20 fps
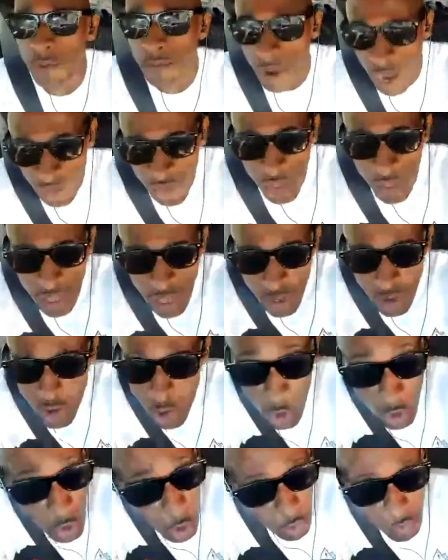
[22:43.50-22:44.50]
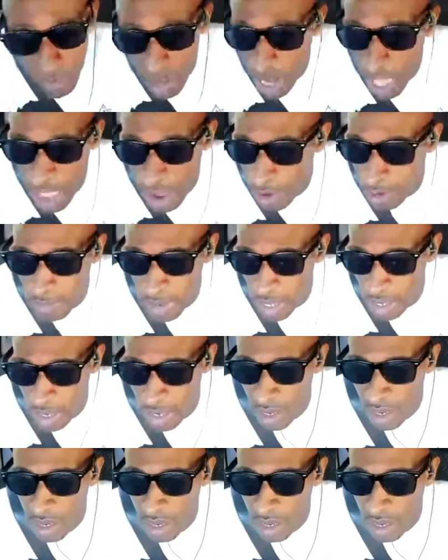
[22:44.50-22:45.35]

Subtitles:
mother. Do not rely on me.